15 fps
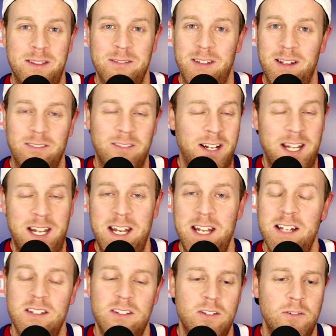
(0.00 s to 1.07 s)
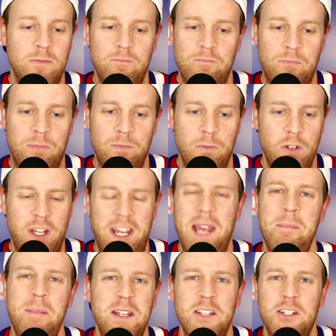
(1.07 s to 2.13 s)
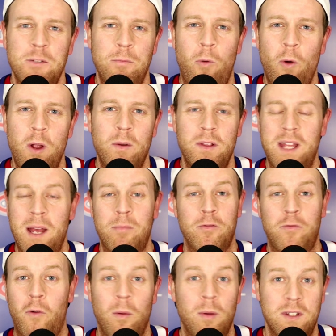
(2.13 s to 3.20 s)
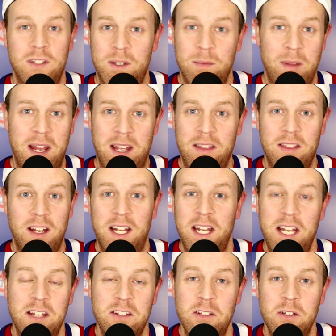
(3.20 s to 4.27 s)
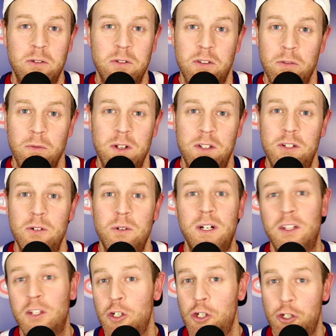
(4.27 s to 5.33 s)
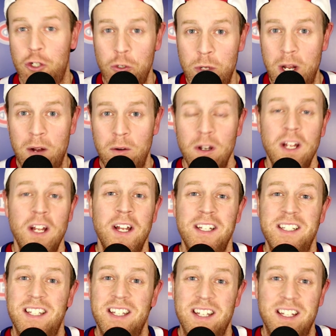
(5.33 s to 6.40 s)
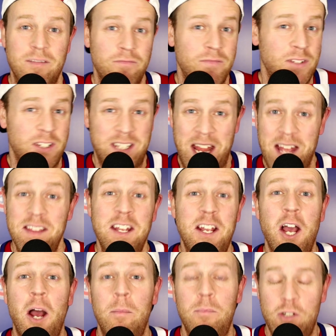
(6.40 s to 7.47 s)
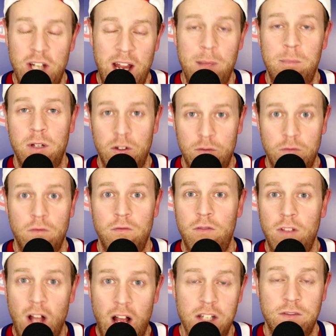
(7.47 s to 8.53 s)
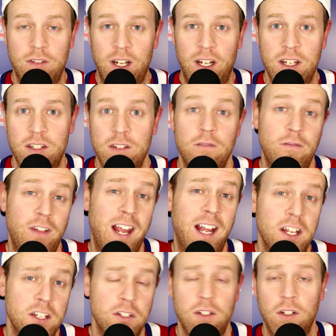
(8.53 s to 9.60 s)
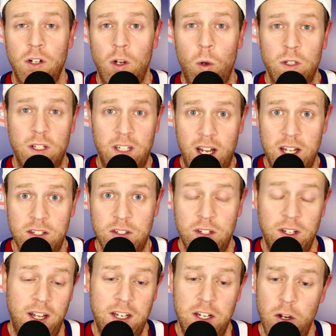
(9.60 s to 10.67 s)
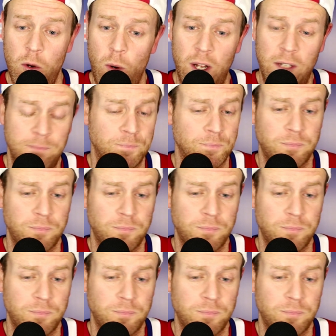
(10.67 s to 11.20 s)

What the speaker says: The Canadiens, you can't be disappointed with that performance to me. The Canadiens lose 3-2 in the shootout to the Stanley Cup champion Las Vegas Golden Knights. And you know what?